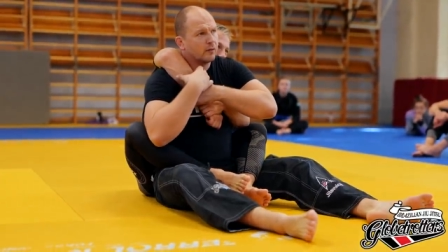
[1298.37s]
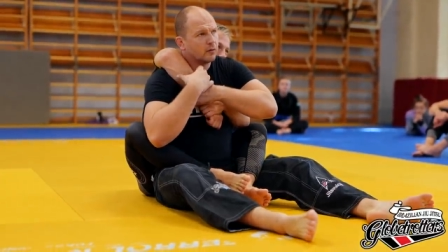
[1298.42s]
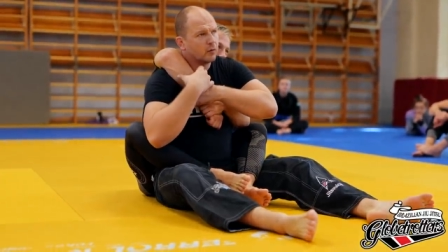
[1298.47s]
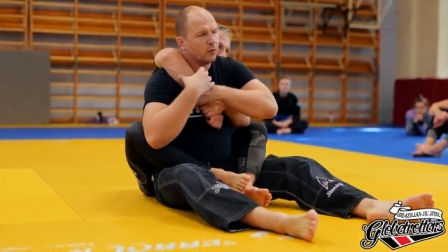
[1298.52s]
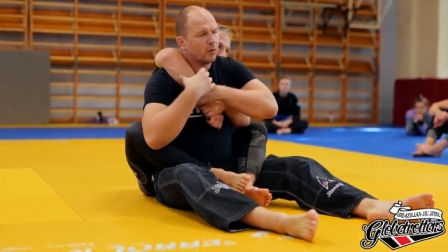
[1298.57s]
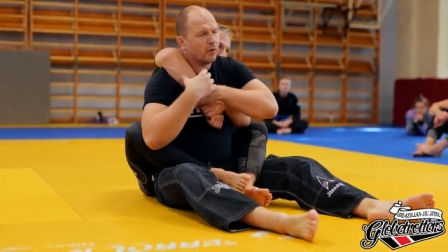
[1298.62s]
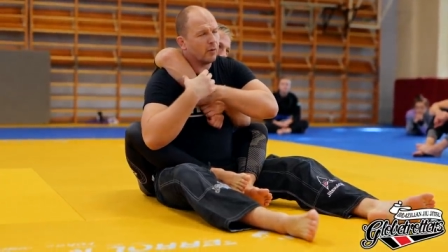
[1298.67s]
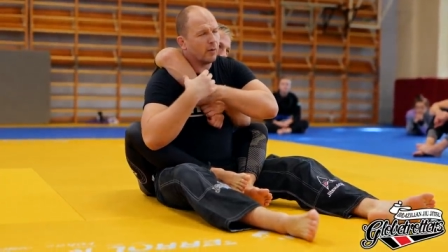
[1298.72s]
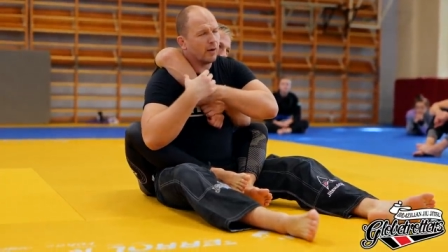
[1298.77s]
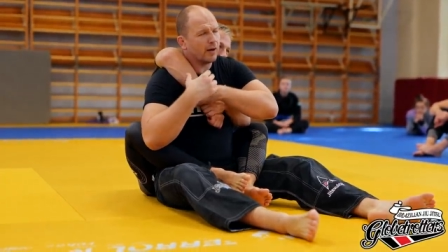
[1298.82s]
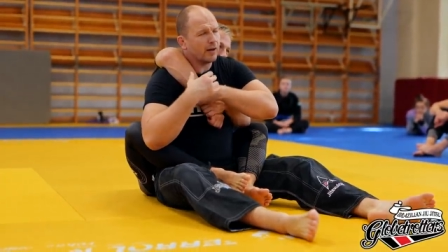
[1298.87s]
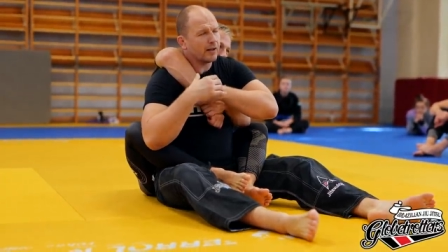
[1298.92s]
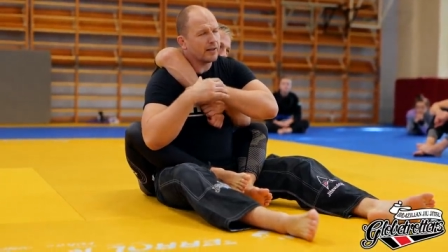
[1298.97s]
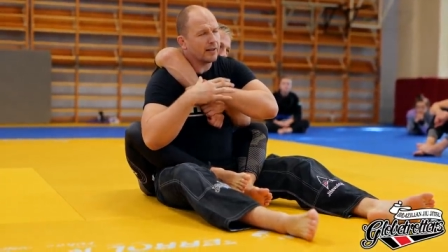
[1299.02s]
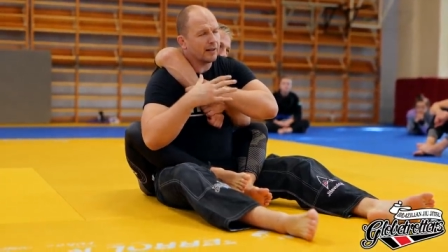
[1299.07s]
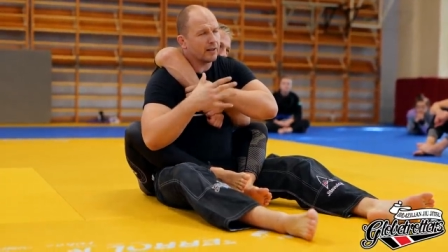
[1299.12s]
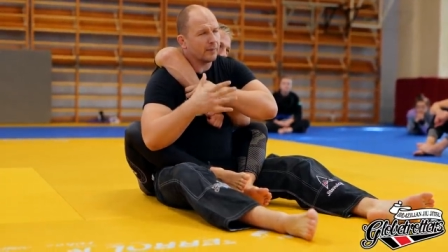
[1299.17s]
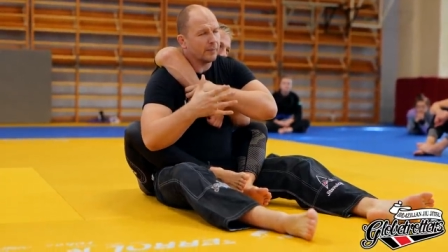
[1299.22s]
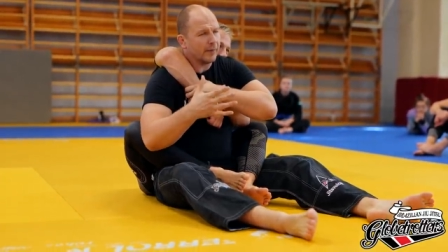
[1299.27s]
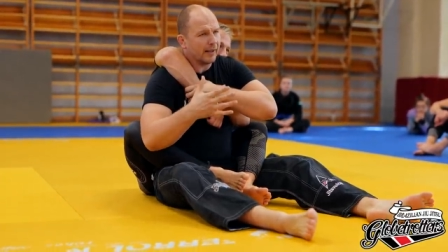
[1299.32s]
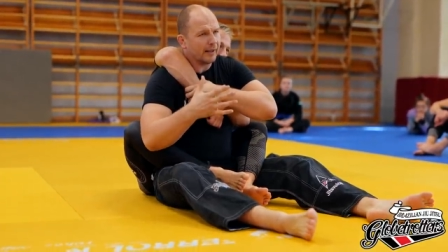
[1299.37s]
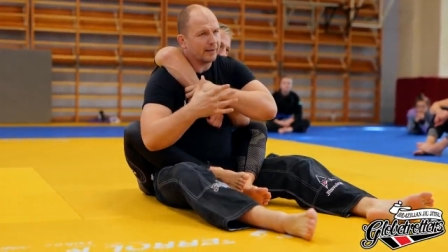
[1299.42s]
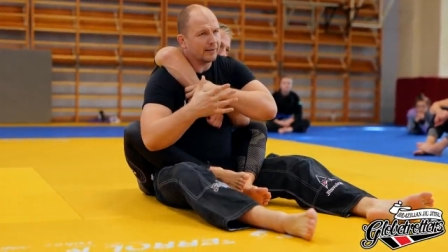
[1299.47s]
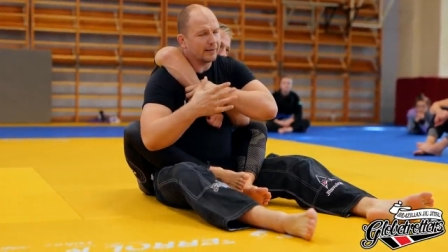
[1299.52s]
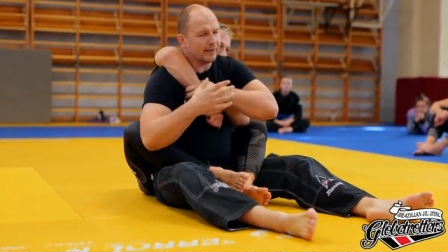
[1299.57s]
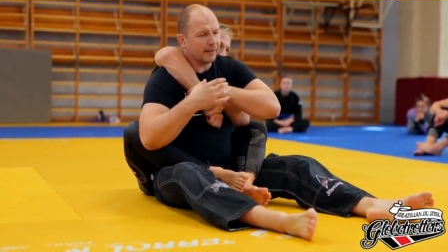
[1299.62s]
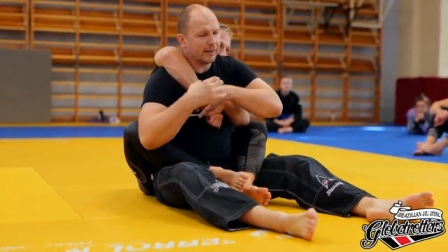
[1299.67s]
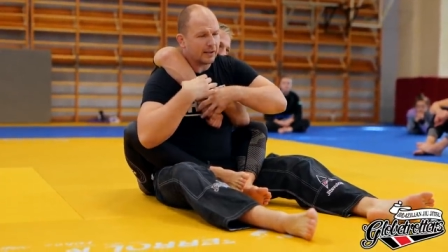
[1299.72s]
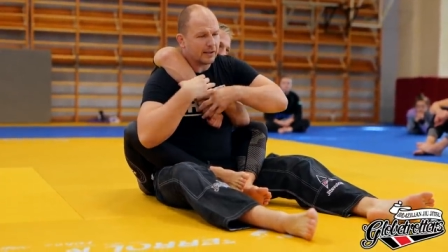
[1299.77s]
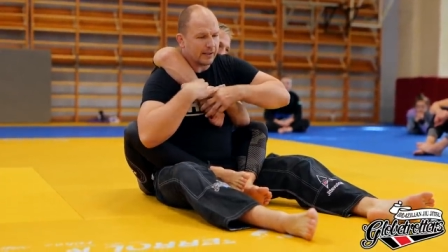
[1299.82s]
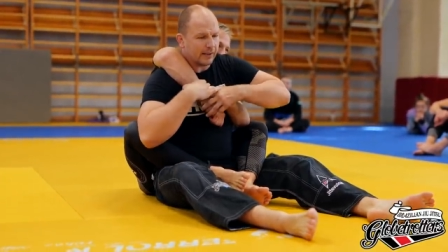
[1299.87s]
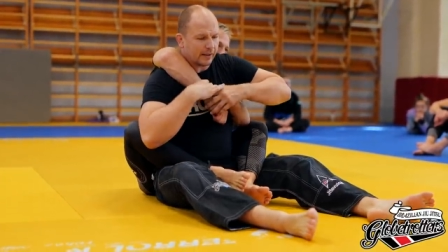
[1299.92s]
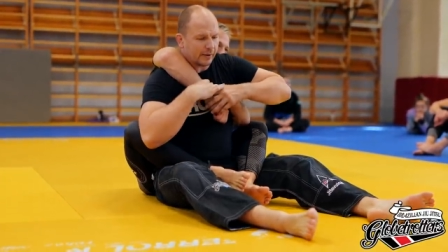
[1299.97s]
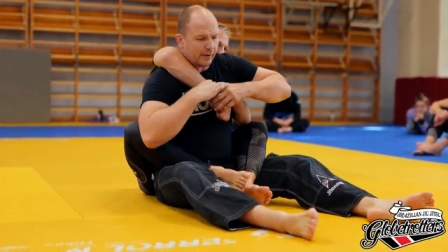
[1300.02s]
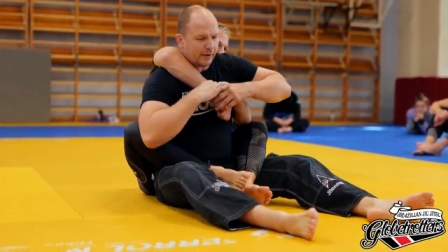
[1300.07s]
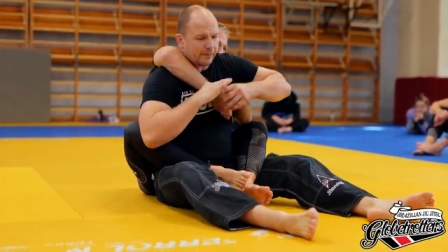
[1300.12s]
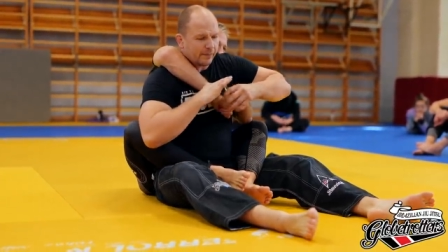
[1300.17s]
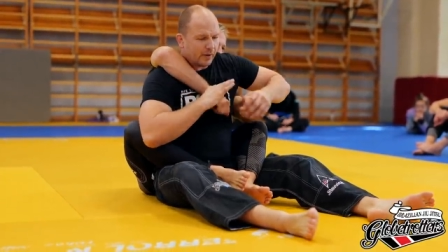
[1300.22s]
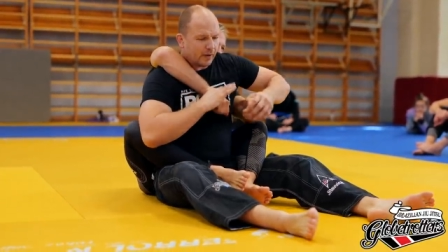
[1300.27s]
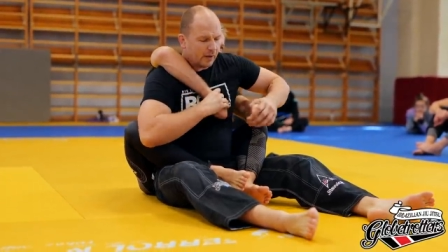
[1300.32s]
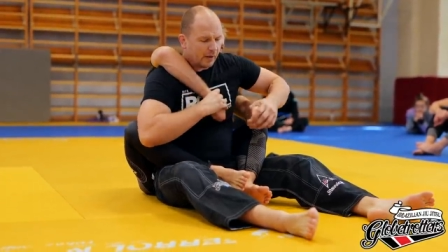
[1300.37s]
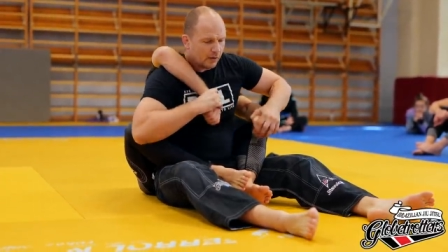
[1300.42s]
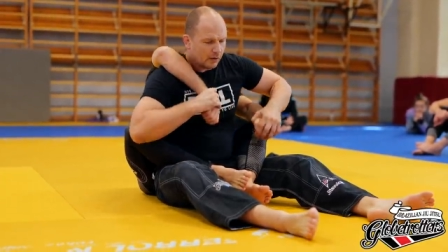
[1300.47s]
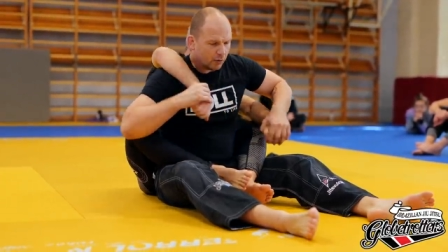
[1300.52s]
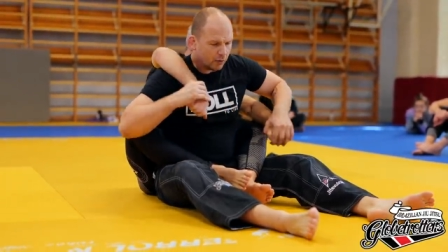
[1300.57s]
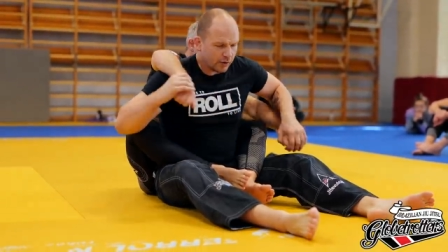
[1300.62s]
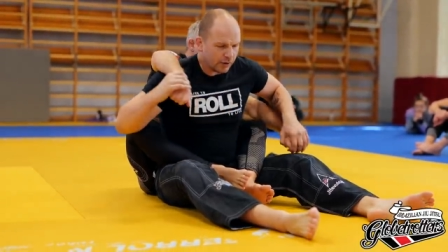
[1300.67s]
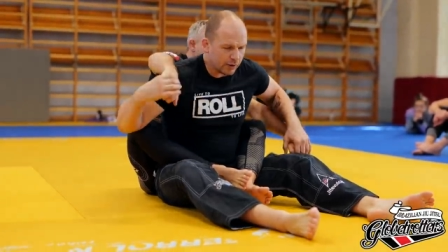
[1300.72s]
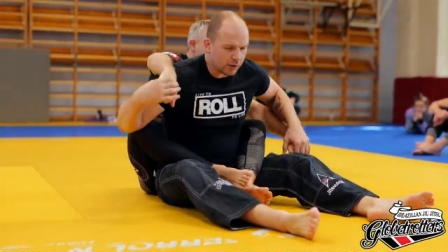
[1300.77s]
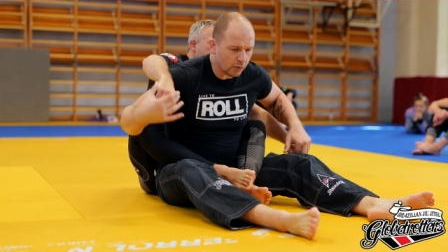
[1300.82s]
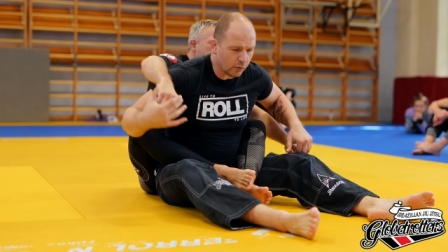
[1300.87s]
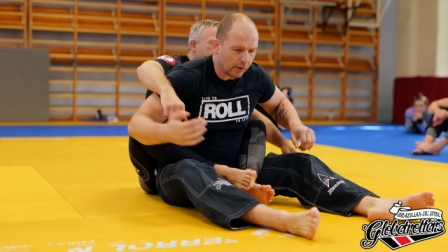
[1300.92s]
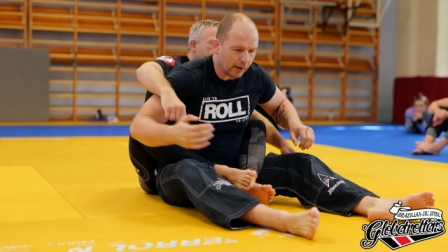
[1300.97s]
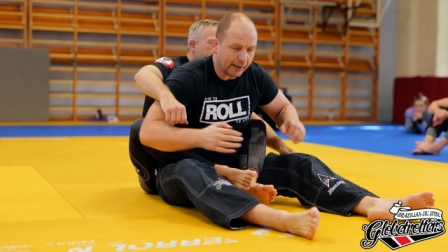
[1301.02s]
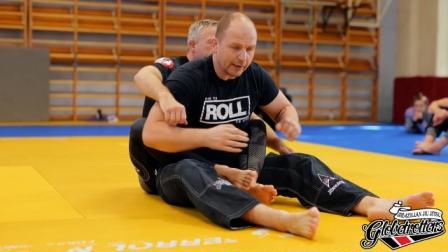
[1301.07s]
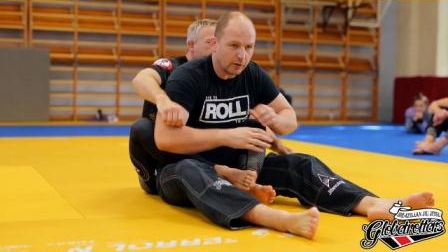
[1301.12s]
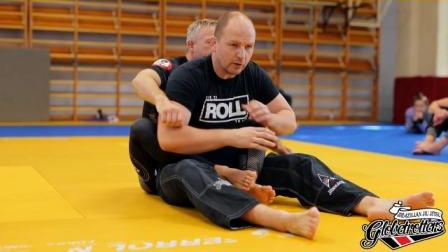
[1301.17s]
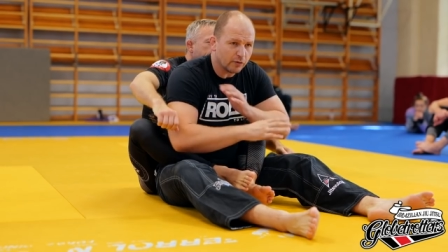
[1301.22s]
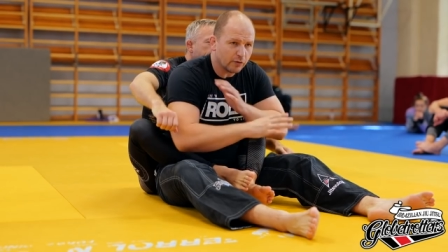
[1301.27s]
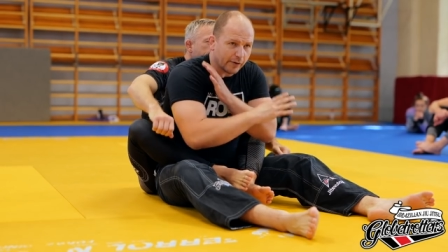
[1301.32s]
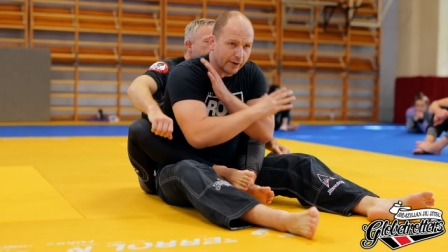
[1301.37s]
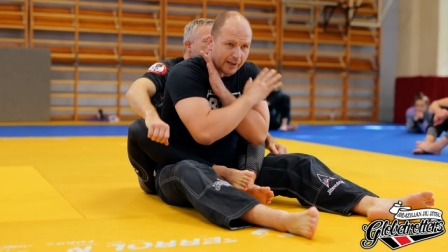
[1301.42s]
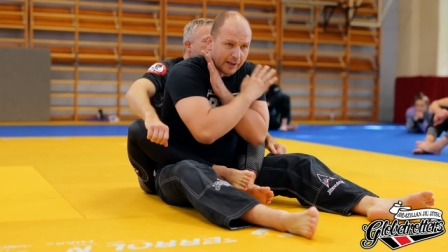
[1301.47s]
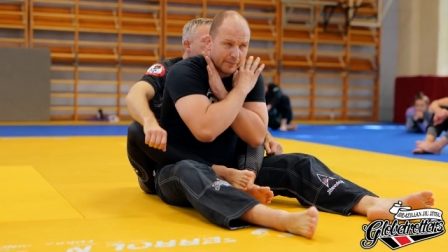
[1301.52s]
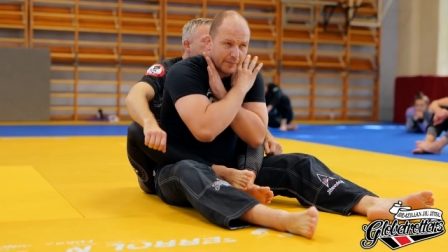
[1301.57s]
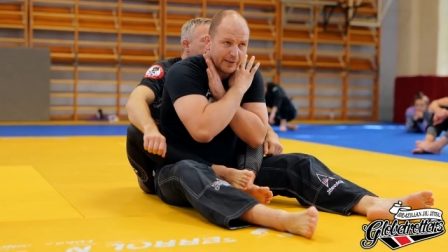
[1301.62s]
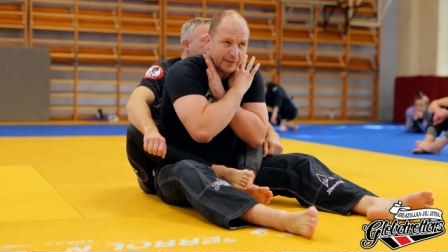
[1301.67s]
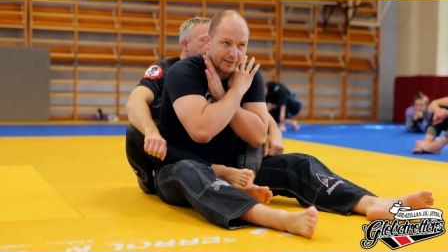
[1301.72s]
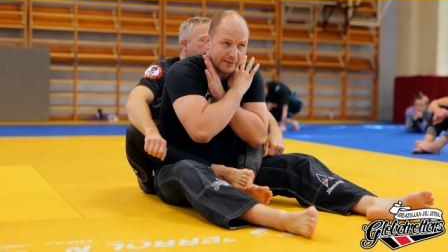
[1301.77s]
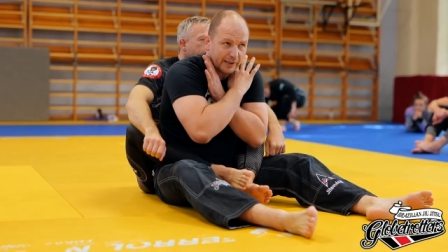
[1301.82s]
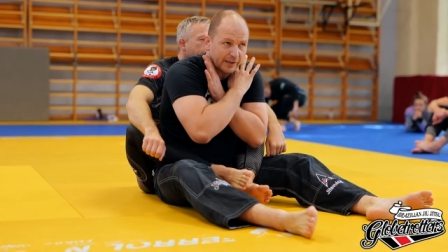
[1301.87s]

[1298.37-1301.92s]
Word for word: Two on one is not a bad thing. It's like, wait, jujitsu. I don't recommend